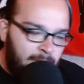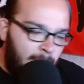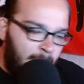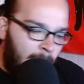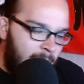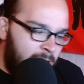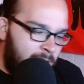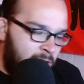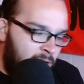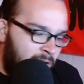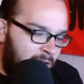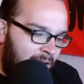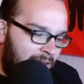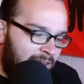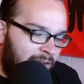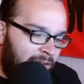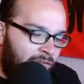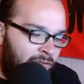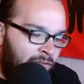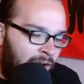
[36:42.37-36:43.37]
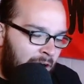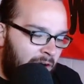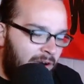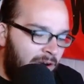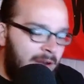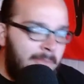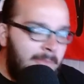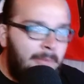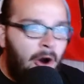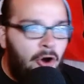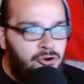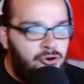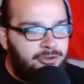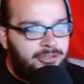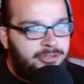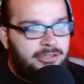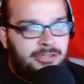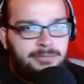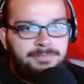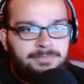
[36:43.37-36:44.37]
But dude, at the very
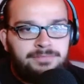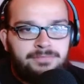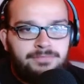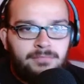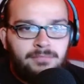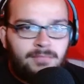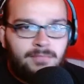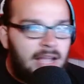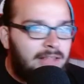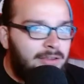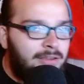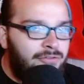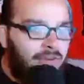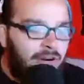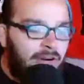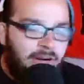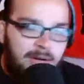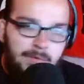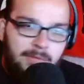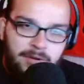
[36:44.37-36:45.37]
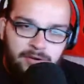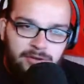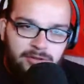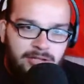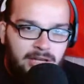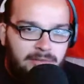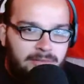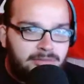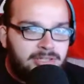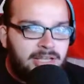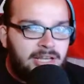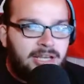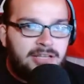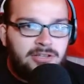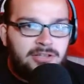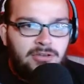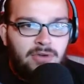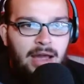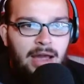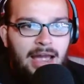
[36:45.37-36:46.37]
most, I'm
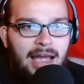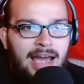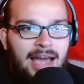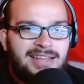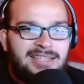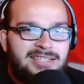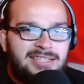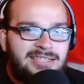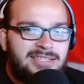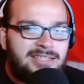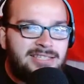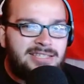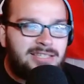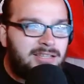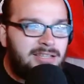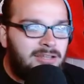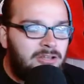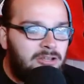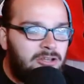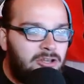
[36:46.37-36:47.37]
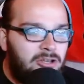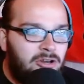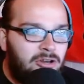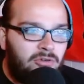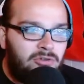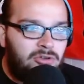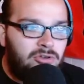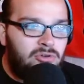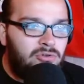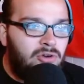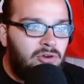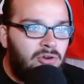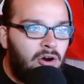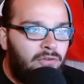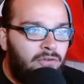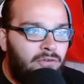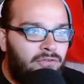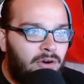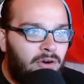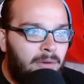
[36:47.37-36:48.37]
saying you add, you go
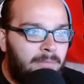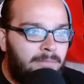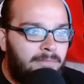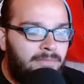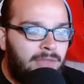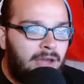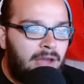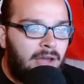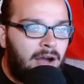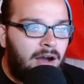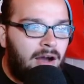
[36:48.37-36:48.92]
from,